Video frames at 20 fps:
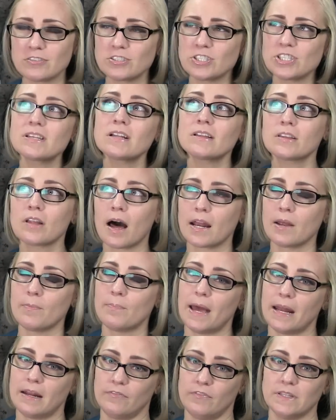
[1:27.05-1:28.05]
There's just a lot of
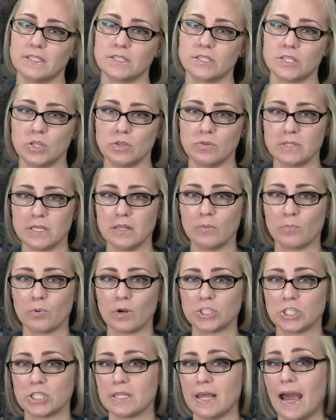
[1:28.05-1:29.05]
benefits to using the
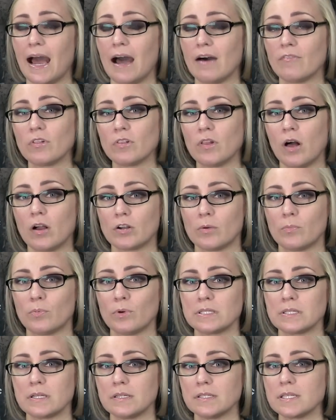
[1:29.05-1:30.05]
brushes that have the longer
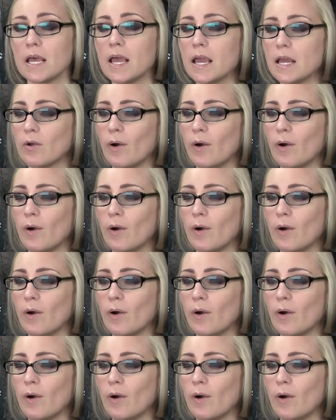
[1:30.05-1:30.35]
bristles.